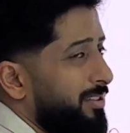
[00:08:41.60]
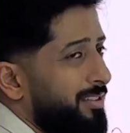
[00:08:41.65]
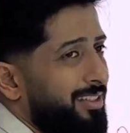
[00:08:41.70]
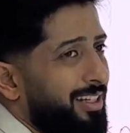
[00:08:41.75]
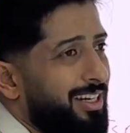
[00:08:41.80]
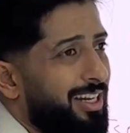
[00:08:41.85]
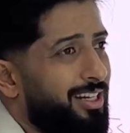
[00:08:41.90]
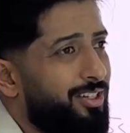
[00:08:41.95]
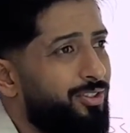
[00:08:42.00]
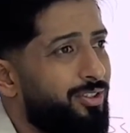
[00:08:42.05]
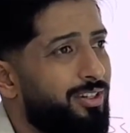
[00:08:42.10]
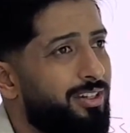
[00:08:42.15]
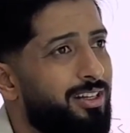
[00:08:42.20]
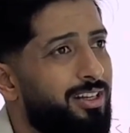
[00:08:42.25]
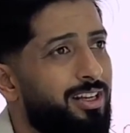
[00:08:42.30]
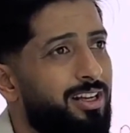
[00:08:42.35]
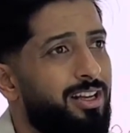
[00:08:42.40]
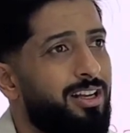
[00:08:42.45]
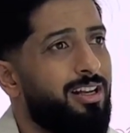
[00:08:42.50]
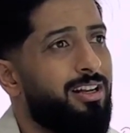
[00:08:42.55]
selection.
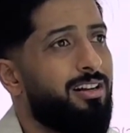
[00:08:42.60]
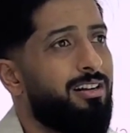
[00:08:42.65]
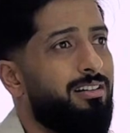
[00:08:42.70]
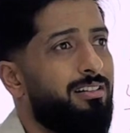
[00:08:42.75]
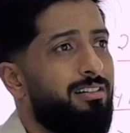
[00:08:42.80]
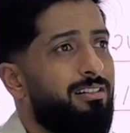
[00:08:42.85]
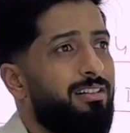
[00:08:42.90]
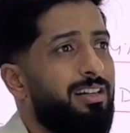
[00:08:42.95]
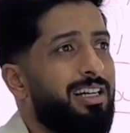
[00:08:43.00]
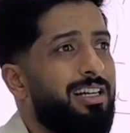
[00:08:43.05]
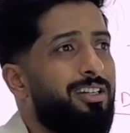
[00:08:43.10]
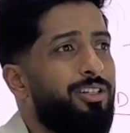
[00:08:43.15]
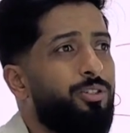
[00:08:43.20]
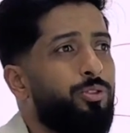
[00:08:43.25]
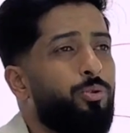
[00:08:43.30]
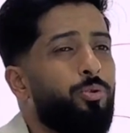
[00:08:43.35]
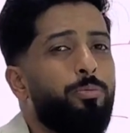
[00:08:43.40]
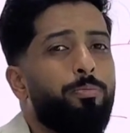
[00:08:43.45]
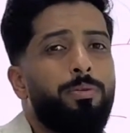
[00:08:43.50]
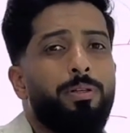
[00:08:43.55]
It
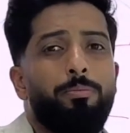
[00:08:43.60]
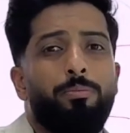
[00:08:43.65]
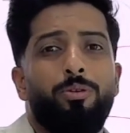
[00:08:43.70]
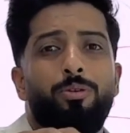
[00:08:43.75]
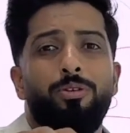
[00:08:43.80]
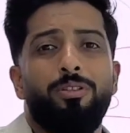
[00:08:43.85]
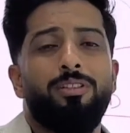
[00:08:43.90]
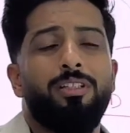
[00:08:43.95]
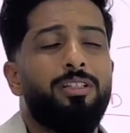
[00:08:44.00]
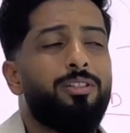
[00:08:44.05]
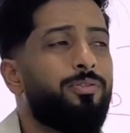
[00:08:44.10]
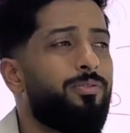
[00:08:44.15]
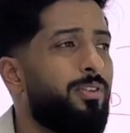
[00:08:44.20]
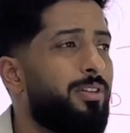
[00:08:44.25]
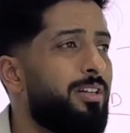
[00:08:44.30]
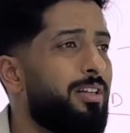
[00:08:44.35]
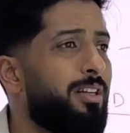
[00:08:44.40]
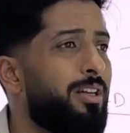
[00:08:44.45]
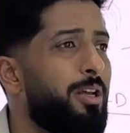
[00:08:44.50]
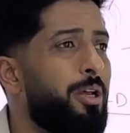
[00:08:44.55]
should be, because it's
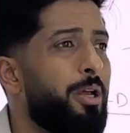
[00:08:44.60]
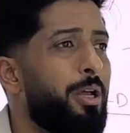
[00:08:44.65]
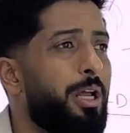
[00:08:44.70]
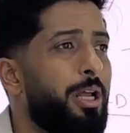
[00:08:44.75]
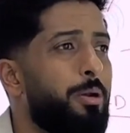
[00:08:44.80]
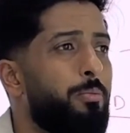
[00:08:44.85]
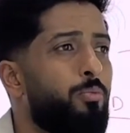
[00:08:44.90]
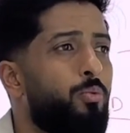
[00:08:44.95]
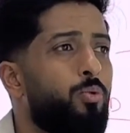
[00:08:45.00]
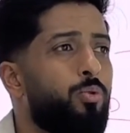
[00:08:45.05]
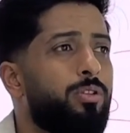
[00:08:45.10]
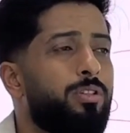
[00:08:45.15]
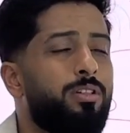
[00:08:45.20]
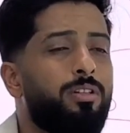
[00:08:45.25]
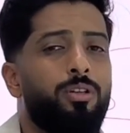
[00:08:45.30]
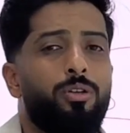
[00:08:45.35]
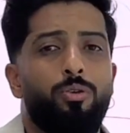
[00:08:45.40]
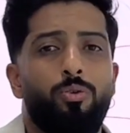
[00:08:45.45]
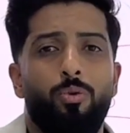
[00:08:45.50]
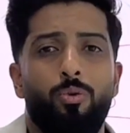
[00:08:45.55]
funny, in most
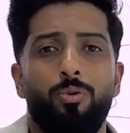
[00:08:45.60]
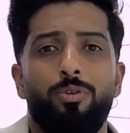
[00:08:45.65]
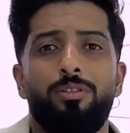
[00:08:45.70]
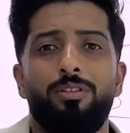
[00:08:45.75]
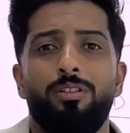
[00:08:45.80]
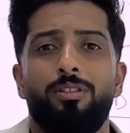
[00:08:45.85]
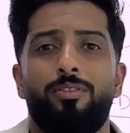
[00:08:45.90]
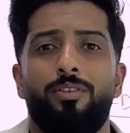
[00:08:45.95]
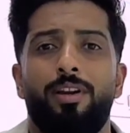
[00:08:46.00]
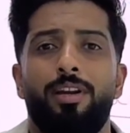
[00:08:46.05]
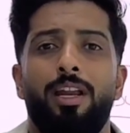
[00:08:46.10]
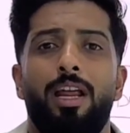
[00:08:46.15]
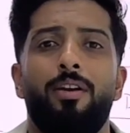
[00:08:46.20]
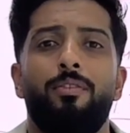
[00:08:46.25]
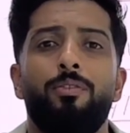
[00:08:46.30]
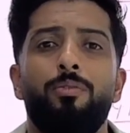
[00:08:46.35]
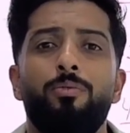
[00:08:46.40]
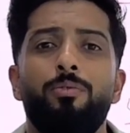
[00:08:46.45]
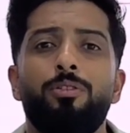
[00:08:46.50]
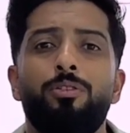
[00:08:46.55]
launches, right,
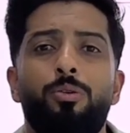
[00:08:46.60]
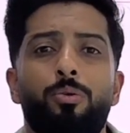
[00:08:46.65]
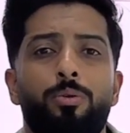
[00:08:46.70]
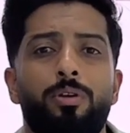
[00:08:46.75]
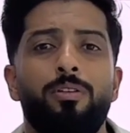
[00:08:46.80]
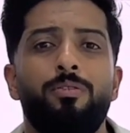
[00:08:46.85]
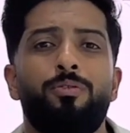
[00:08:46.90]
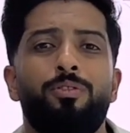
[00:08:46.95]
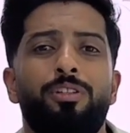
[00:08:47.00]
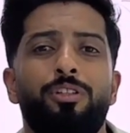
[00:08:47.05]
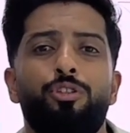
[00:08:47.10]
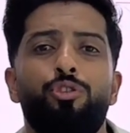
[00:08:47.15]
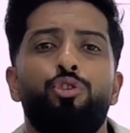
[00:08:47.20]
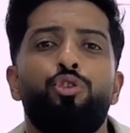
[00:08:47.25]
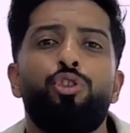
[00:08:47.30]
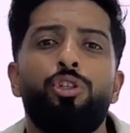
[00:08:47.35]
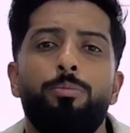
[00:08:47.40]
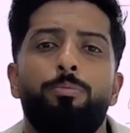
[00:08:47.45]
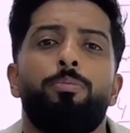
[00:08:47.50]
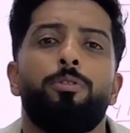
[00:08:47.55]
everyone's looking for the
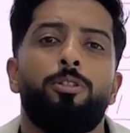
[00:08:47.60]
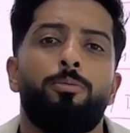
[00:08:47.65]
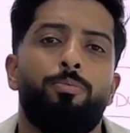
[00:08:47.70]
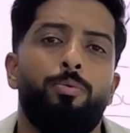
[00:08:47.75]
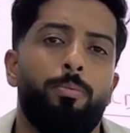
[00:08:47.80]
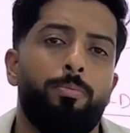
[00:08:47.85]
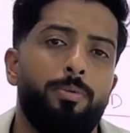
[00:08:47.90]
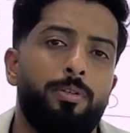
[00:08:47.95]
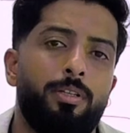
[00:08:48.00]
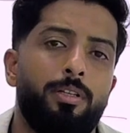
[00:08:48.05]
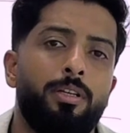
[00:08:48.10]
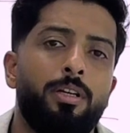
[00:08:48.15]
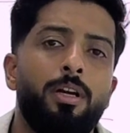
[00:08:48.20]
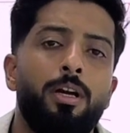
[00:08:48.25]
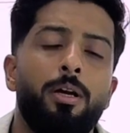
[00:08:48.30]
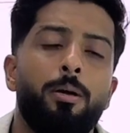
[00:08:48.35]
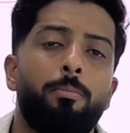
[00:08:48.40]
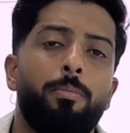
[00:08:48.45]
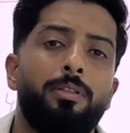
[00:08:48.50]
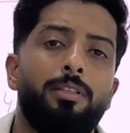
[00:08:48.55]
cheapest property,
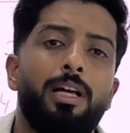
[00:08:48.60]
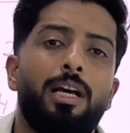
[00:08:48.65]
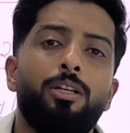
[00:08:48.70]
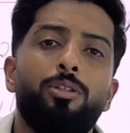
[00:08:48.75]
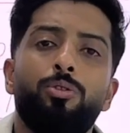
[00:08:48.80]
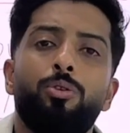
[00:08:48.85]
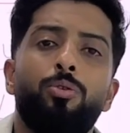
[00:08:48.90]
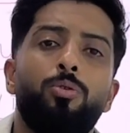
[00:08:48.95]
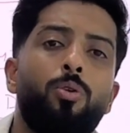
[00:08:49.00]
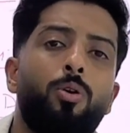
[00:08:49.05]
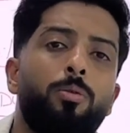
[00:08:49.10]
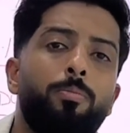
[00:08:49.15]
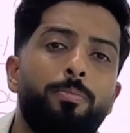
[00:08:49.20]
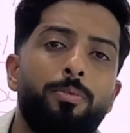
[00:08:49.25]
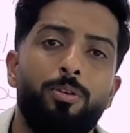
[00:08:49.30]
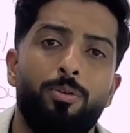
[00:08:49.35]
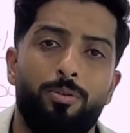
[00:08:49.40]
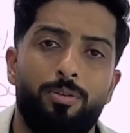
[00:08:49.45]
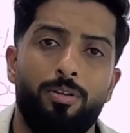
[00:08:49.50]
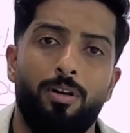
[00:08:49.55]
but that should not be
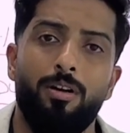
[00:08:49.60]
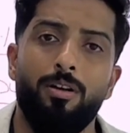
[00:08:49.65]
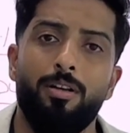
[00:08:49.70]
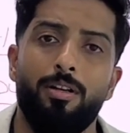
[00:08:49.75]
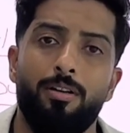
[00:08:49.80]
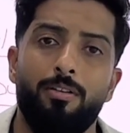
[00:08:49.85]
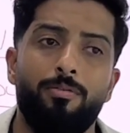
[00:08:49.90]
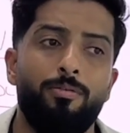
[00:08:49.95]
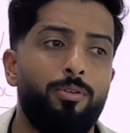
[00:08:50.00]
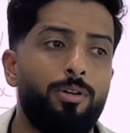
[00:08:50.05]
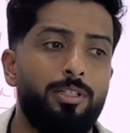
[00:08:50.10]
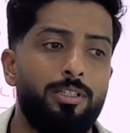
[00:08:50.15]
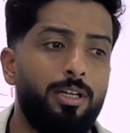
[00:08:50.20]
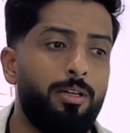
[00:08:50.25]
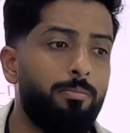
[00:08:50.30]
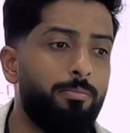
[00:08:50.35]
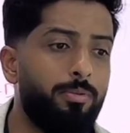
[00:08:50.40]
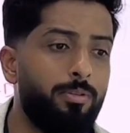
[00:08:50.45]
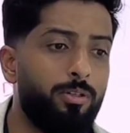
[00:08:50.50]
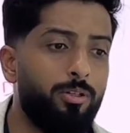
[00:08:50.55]
your target. For
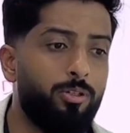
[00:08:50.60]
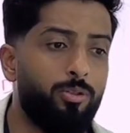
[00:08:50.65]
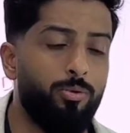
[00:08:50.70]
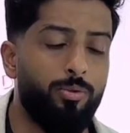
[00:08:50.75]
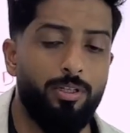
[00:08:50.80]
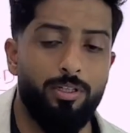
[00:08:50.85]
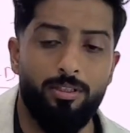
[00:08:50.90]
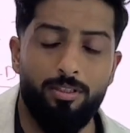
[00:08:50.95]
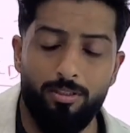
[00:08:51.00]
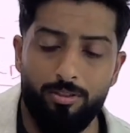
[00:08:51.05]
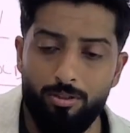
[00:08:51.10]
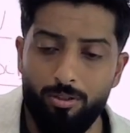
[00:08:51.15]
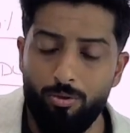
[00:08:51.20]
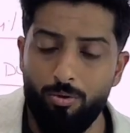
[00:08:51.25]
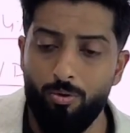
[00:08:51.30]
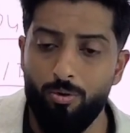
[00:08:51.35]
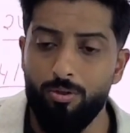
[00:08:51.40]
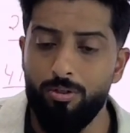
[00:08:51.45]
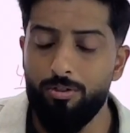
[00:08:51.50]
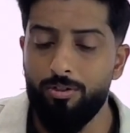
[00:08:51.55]
example, today there's a
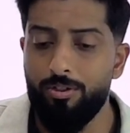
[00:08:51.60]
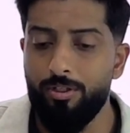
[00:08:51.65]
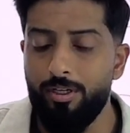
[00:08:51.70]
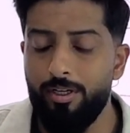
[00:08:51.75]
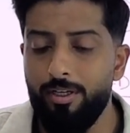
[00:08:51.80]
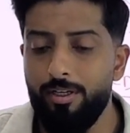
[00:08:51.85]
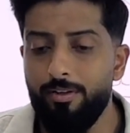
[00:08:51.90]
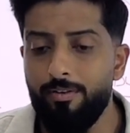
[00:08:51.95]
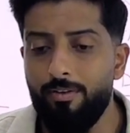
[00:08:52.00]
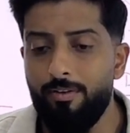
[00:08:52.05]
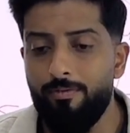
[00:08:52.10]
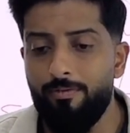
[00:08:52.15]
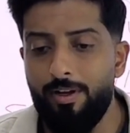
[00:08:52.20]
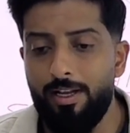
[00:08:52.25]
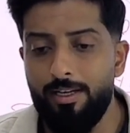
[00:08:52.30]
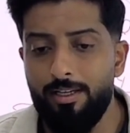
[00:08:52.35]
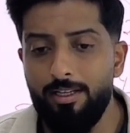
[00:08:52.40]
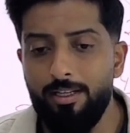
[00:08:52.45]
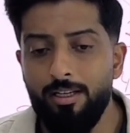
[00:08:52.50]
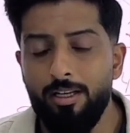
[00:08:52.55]
launch in
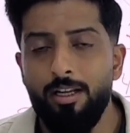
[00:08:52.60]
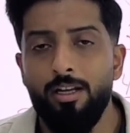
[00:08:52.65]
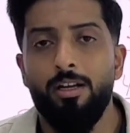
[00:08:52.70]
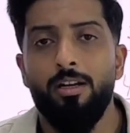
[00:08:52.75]
Valley